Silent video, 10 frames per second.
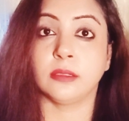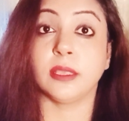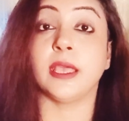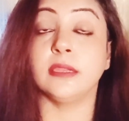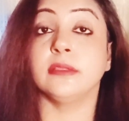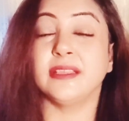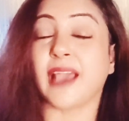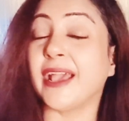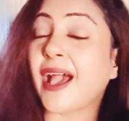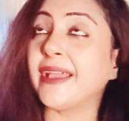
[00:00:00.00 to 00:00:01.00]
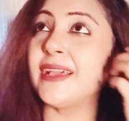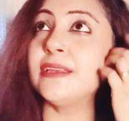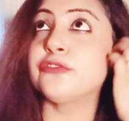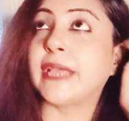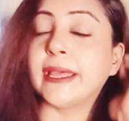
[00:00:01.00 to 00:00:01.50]
in I kind
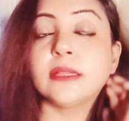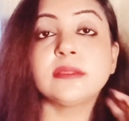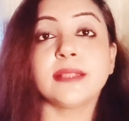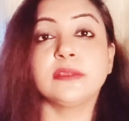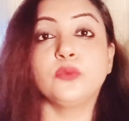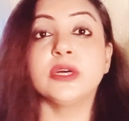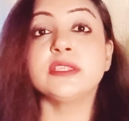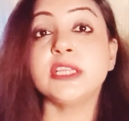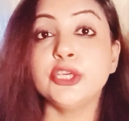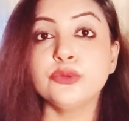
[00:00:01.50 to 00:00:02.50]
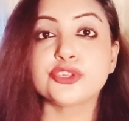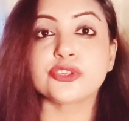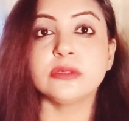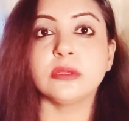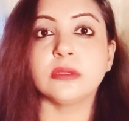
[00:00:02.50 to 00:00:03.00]
of get it that the word
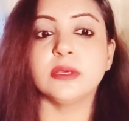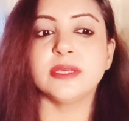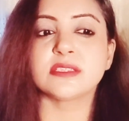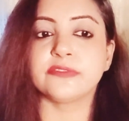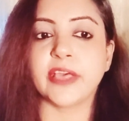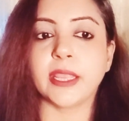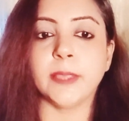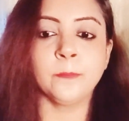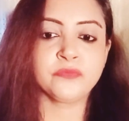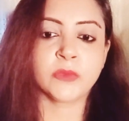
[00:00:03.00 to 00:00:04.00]
delusion is very,